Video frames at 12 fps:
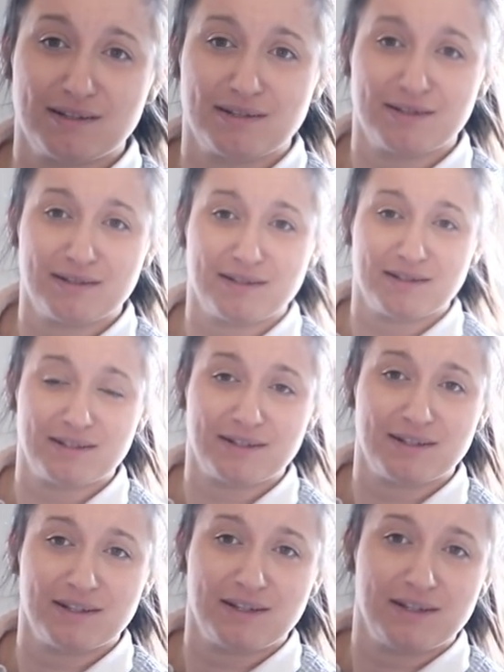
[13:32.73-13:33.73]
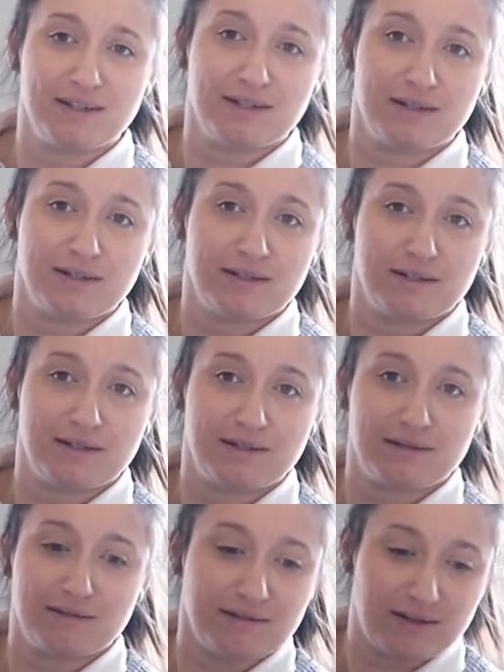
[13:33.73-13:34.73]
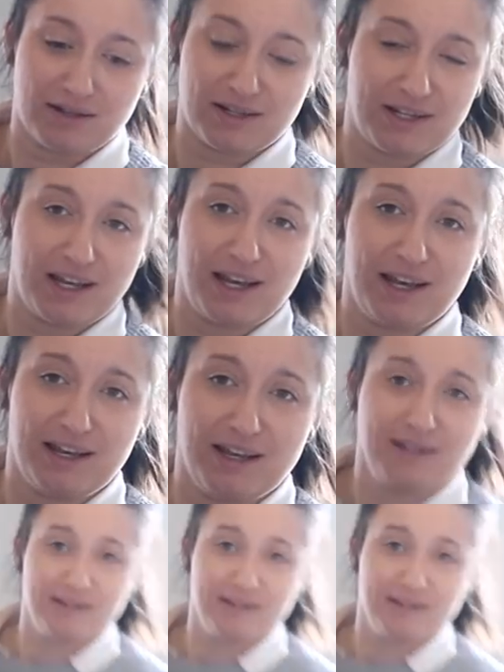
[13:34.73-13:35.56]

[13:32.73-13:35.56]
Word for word: Get pan on. Not today.